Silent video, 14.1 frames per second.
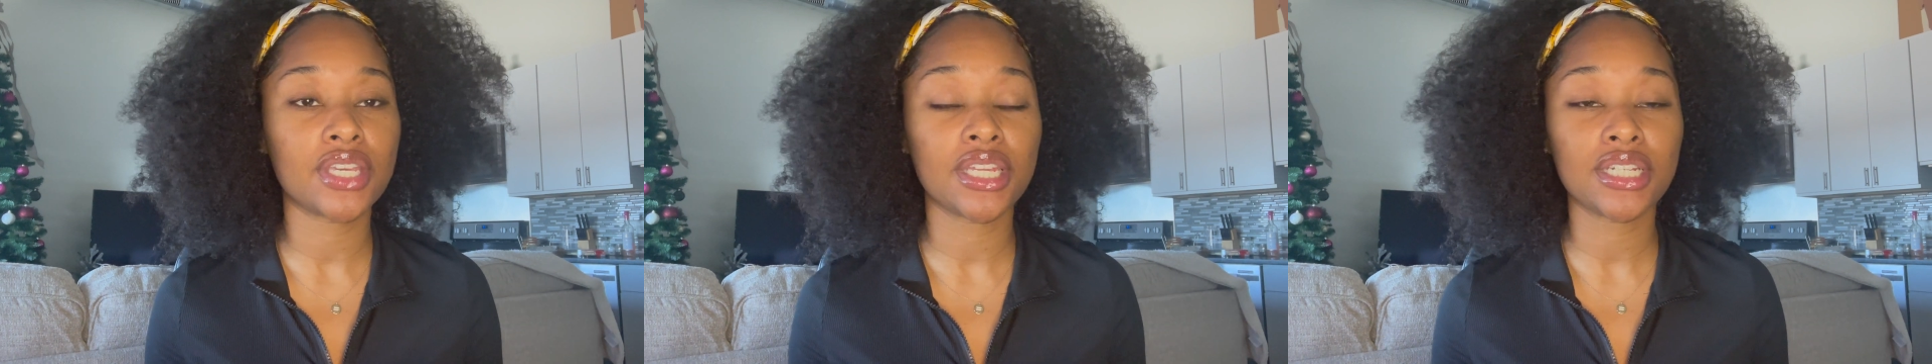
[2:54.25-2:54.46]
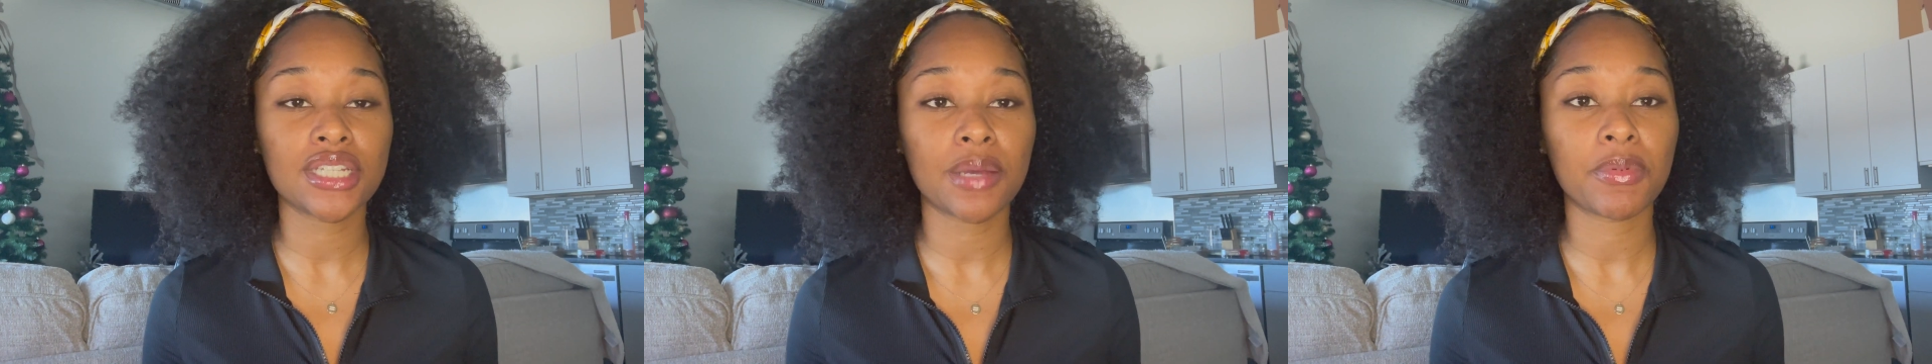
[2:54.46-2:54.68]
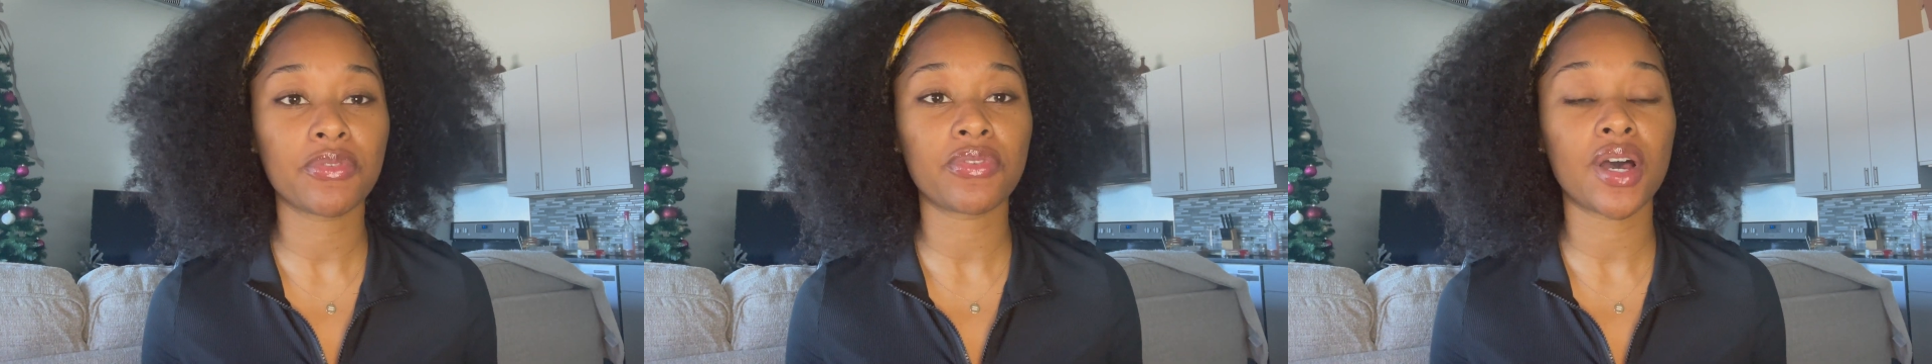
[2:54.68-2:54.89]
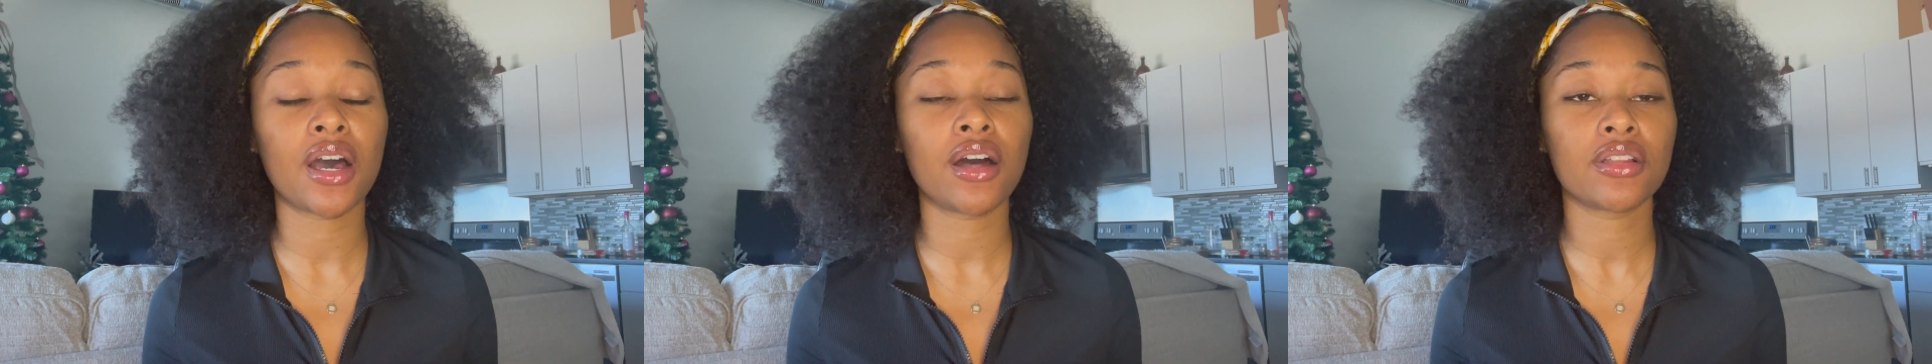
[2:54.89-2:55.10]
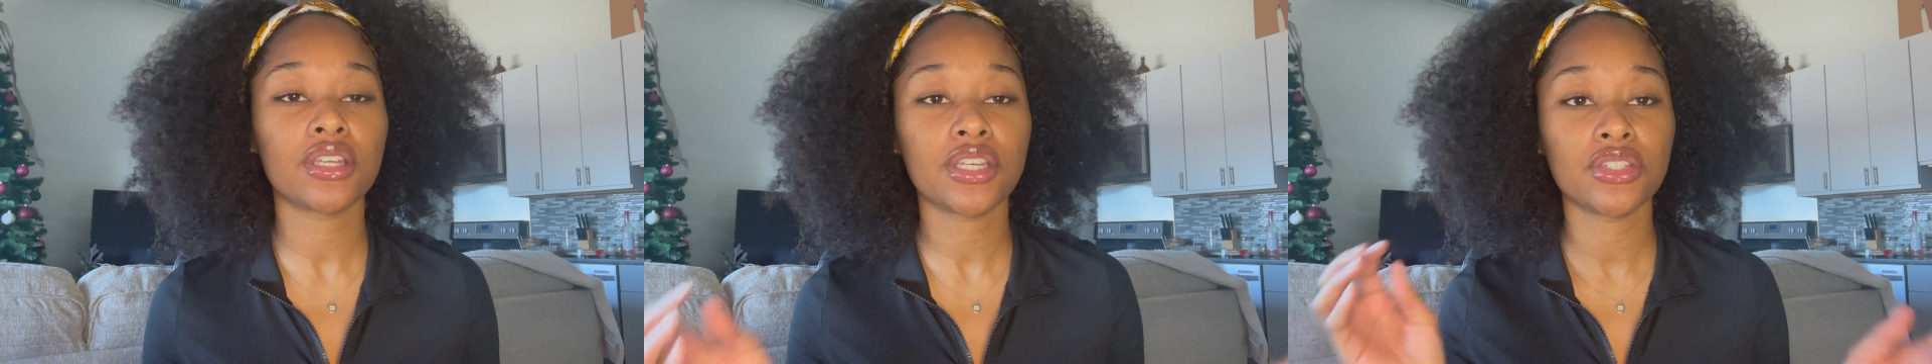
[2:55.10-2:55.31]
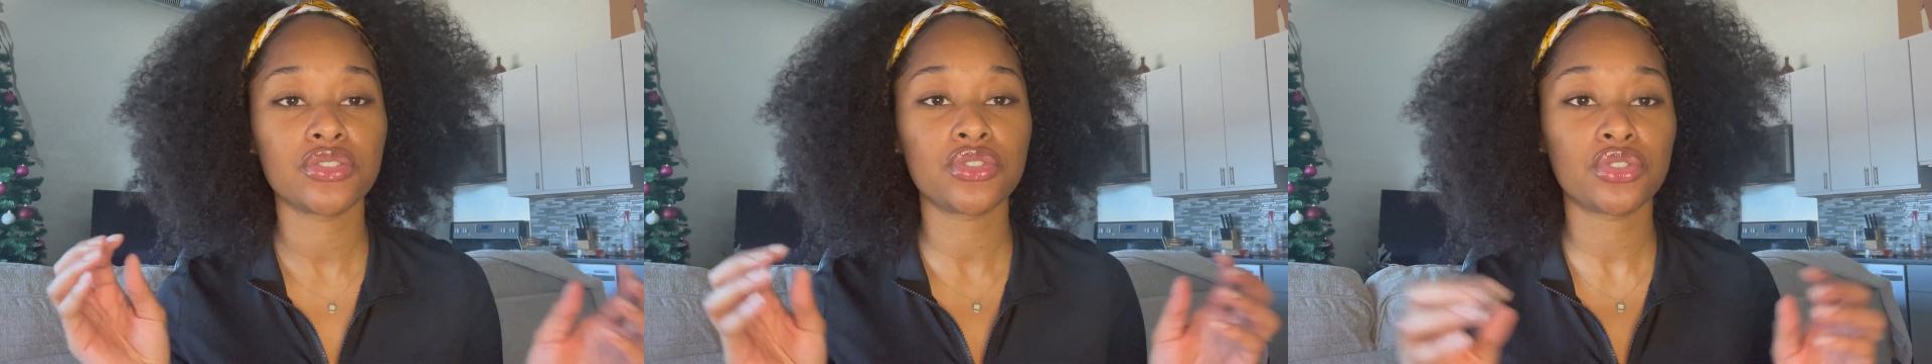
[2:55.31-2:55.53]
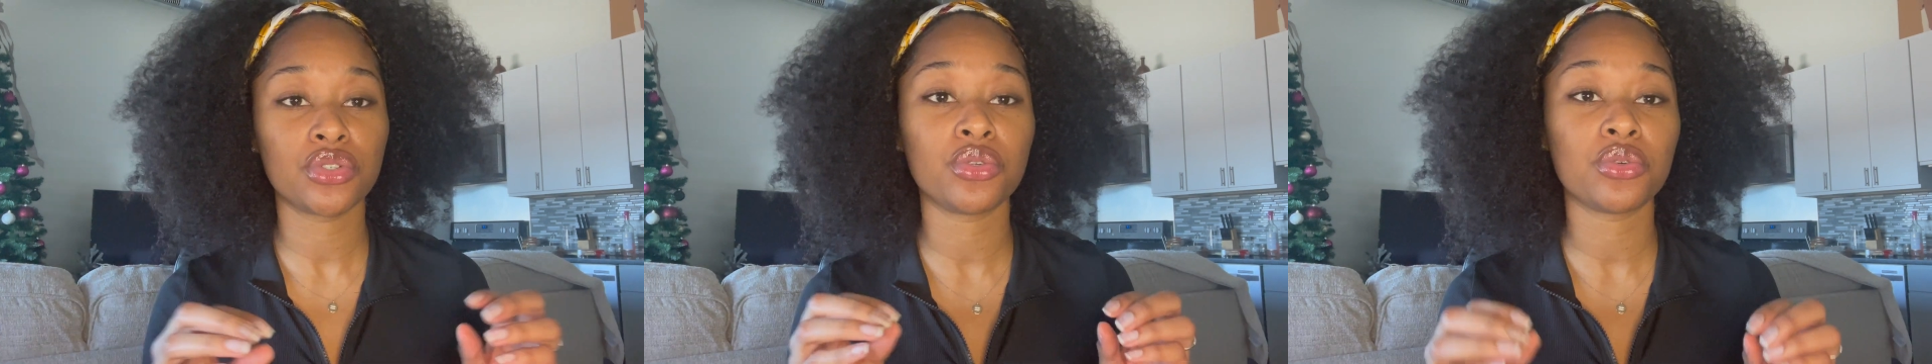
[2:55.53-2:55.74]
any type of file
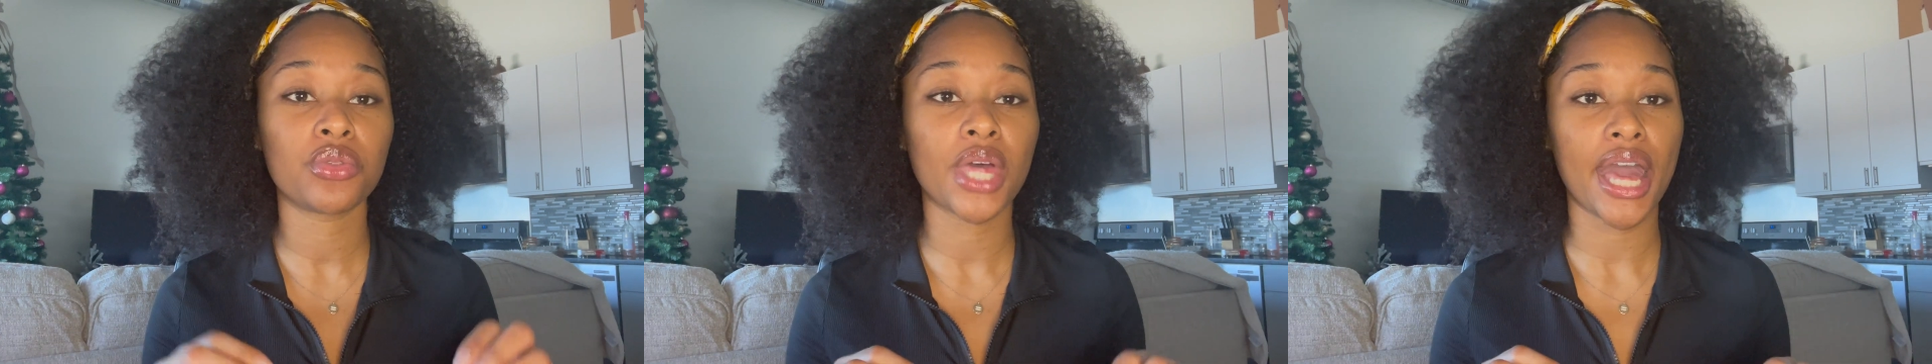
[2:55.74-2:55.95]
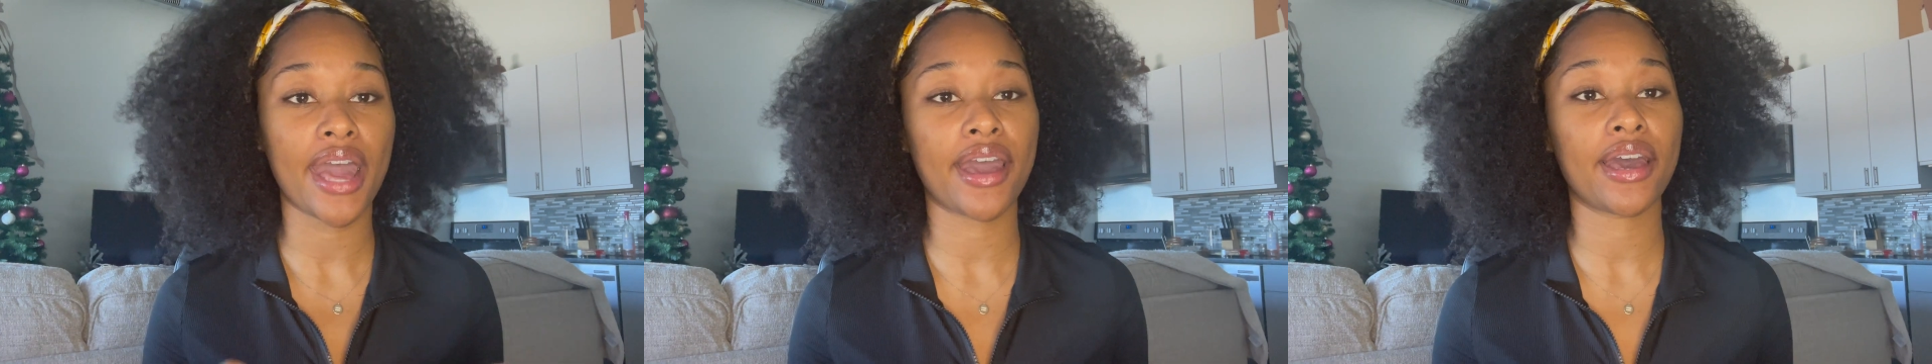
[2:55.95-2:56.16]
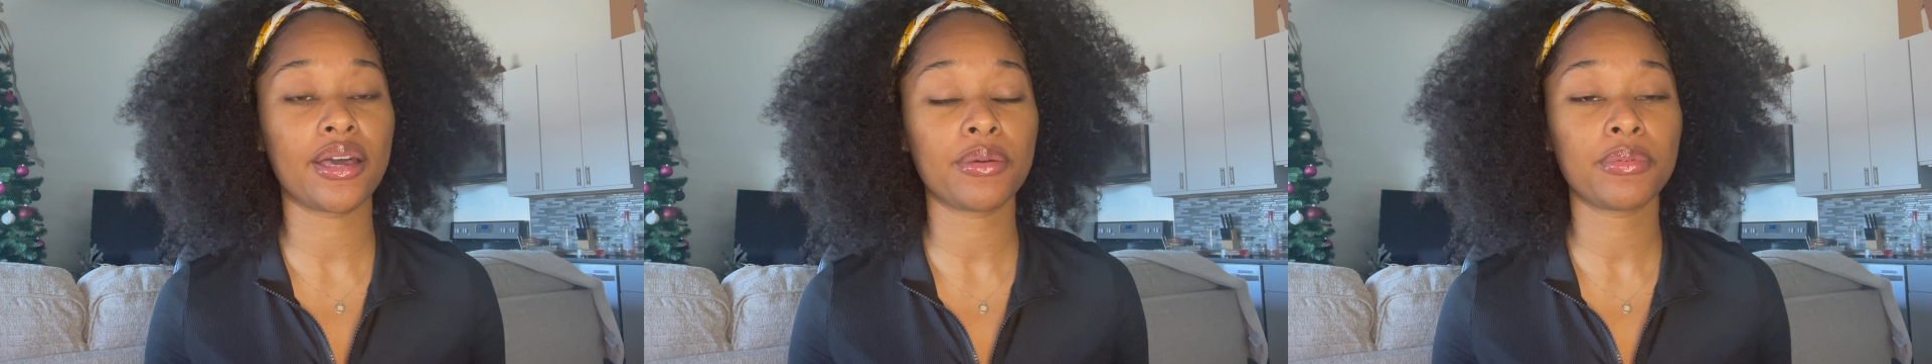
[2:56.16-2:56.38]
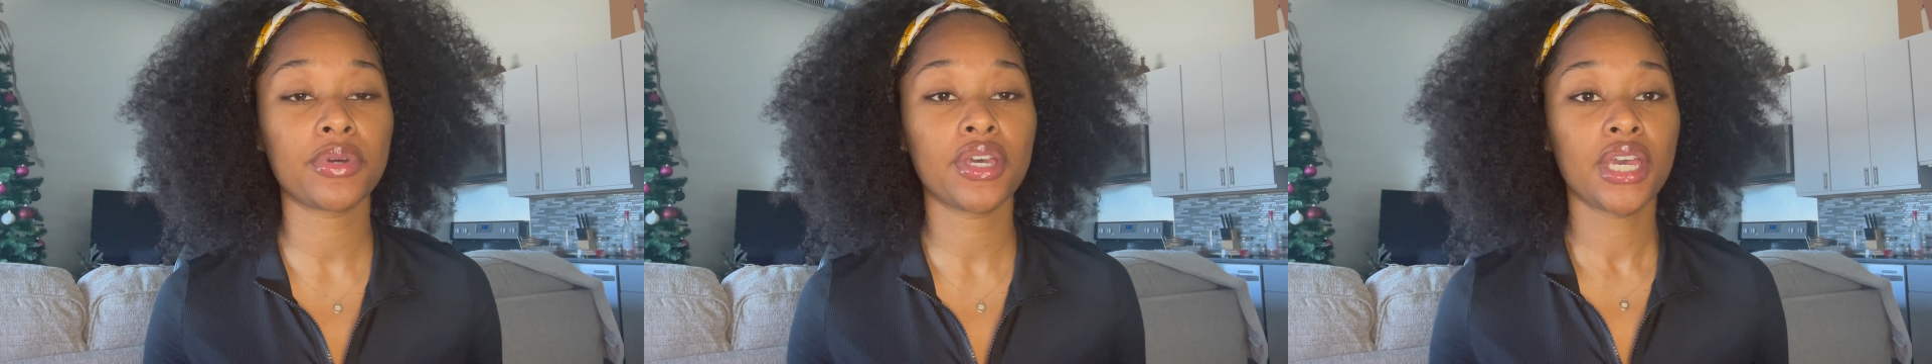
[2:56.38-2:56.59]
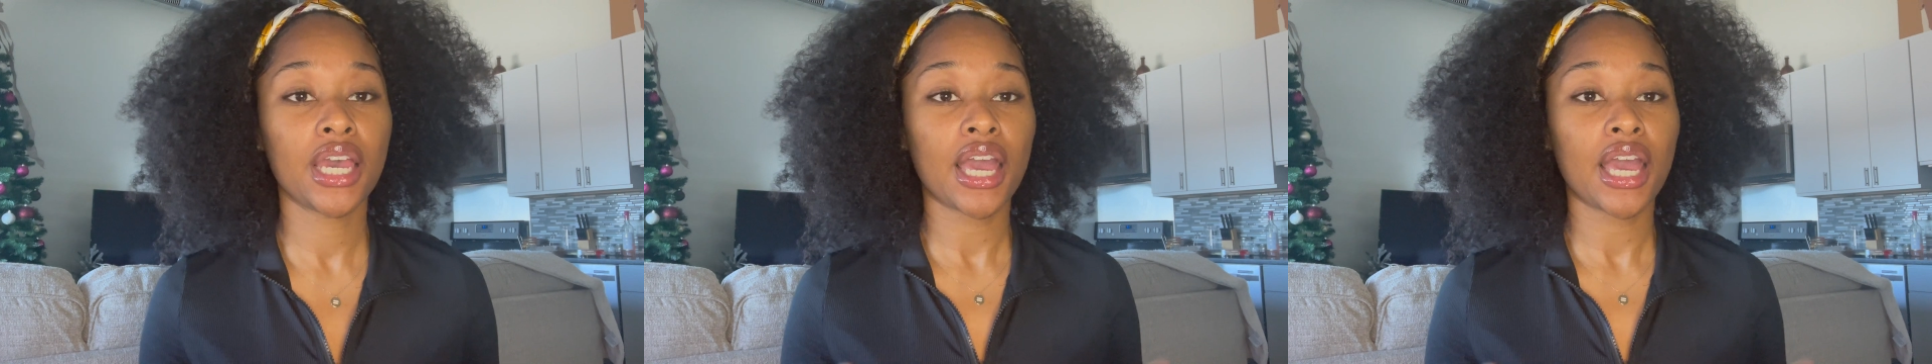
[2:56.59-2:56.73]
into the app,